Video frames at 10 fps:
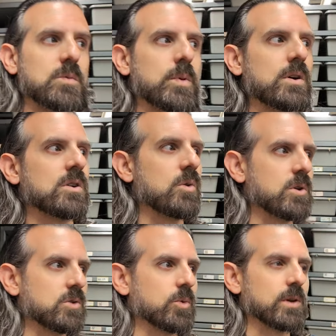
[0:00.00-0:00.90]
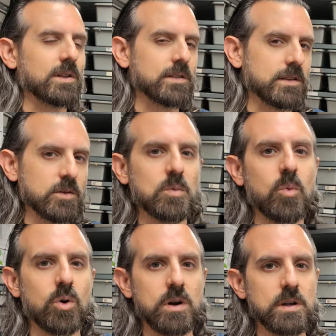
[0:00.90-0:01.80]
but I'll go into it a little
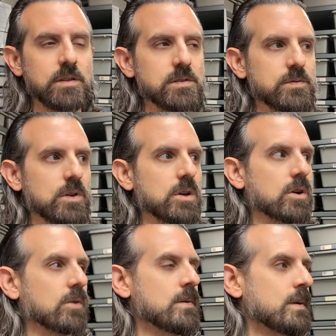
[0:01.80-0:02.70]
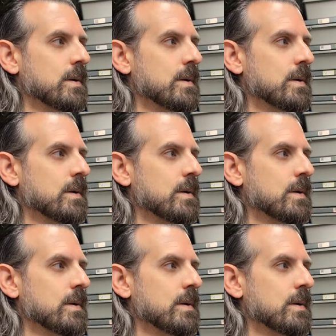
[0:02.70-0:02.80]
more in this video.